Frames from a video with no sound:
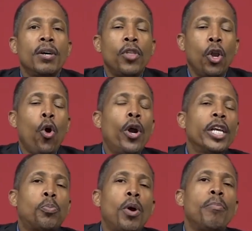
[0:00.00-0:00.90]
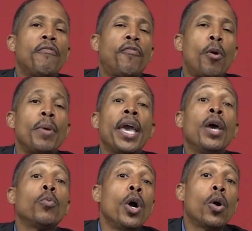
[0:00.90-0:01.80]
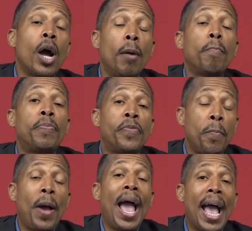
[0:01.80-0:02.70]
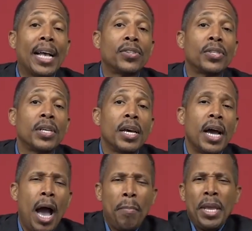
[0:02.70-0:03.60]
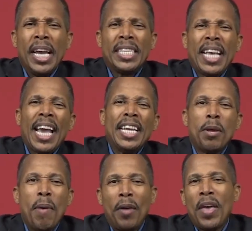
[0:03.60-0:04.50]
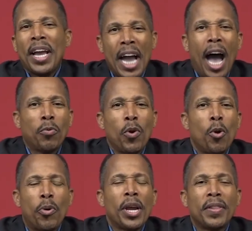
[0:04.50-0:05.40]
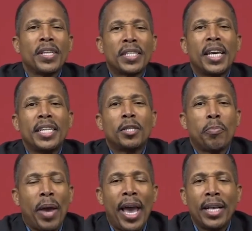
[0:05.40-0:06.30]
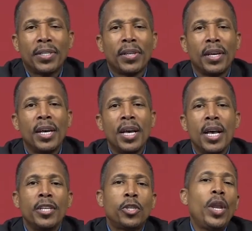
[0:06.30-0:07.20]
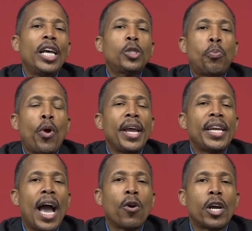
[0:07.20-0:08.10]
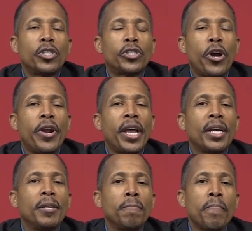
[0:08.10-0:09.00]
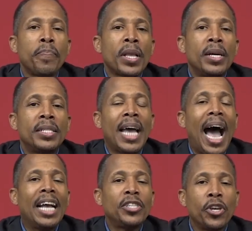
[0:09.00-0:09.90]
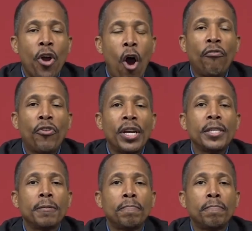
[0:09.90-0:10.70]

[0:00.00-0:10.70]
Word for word: the Lord has put before me, it will come to pass. How many excited about that? God will bring this thing to pass. So let's pray now concerning tithes and offering.